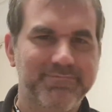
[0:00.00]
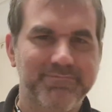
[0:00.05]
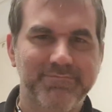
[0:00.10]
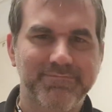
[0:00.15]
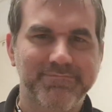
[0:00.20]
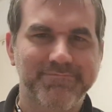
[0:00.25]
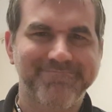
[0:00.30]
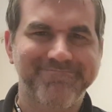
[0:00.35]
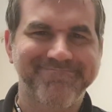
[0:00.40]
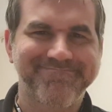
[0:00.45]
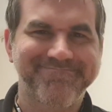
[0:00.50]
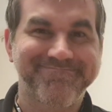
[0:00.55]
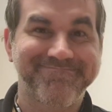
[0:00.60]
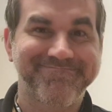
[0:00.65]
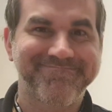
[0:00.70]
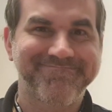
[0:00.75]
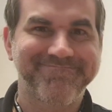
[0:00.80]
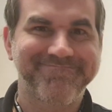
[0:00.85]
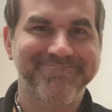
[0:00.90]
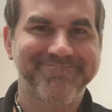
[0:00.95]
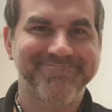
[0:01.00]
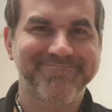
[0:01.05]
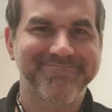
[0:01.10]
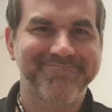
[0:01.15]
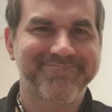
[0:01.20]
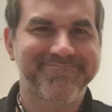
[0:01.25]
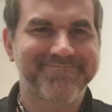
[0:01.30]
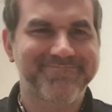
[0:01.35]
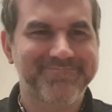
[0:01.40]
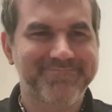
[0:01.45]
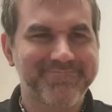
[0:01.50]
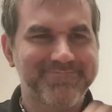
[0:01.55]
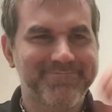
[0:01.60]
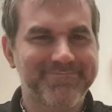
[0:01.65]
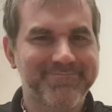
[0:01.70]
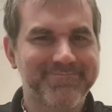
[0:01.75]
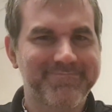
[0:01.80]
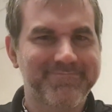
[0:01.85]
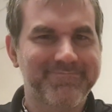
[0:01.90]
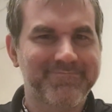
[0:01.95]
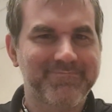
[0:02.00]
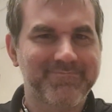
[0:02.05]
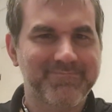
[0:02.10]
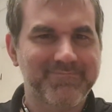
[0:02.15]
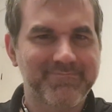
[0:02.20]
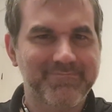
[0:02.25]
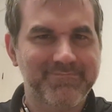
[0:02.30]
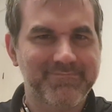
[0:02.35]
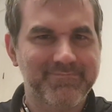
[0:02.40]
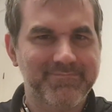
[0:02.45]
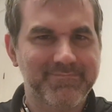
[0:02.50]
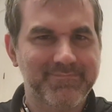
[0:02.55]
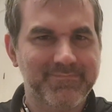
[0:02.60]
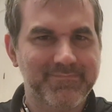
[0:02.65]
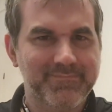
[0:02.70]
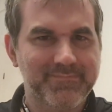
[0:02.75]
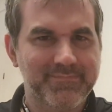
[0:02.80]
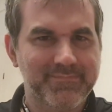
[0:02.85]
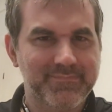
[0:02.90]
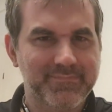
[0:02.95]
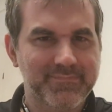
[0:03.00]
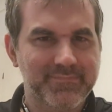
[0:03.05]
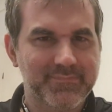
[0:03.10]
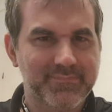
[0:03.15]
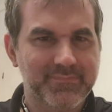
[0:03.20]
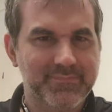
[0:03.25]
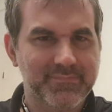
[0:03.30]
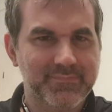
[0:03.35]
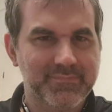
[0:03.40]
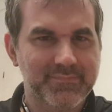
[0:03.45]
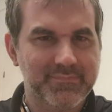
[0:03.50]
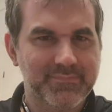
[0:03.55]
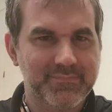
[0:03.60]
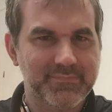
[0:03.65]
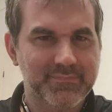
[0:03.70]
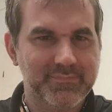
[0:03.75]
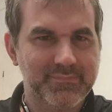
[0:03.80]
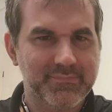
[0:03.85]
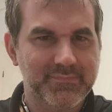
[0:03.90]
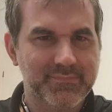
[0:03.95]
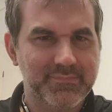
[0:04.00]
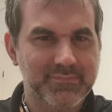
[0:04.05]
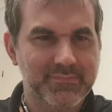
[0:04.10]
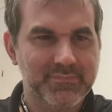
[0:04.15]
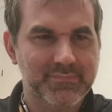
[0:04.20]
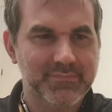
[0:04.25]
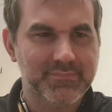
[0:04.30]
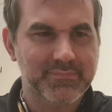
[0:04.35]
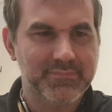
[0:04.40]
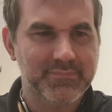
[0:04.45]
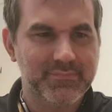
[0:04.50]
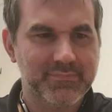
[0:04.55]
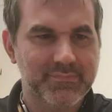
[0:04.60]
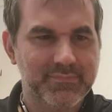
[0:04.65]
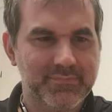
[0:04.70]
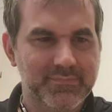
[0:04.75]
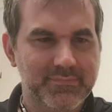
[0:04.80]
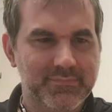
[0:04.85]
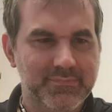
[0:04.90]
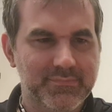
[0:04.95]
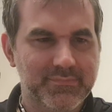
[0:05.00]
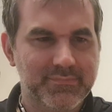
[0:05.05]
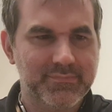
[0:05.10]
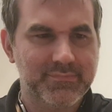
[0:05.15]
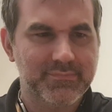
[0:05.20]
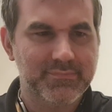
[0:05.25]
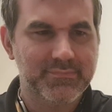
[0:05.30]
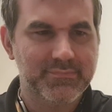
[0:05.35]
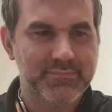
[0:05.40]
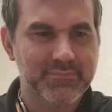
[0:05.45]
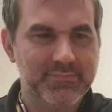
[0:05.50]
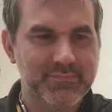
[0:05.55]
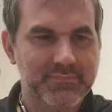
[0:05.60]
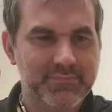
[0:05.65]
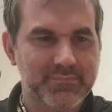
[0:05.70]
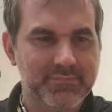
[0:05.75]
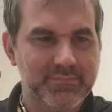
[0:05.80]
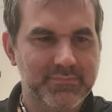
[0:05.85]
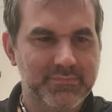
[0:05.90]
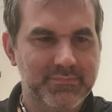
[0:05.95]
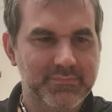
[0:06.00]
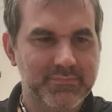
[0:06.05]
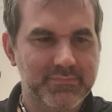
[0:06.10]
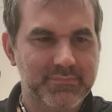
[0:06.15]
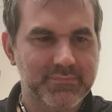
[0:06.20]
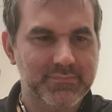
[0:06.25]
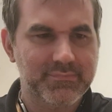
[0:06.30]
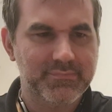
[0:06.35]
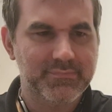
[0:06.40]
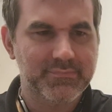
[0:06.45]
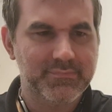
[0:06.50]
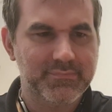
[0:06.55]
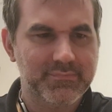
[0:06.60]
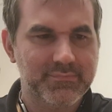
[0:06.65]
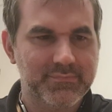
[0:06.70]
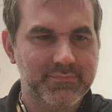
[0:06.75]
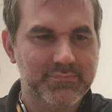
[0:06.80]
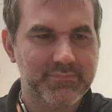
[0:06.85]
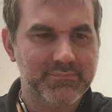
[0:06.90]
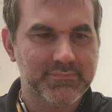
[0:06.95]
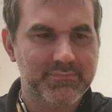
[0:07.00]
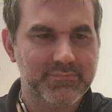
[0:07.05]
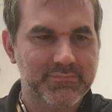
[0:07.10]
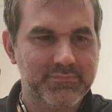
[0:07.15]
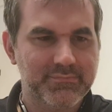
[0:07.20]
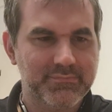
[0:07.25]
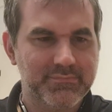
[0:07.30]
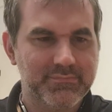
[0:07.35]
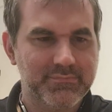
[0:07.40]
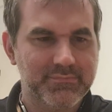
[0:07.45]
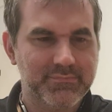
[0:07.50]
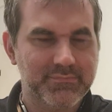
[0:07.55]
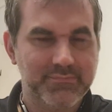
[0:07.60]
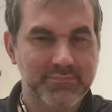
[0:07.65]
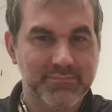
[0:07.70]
(no one is talking)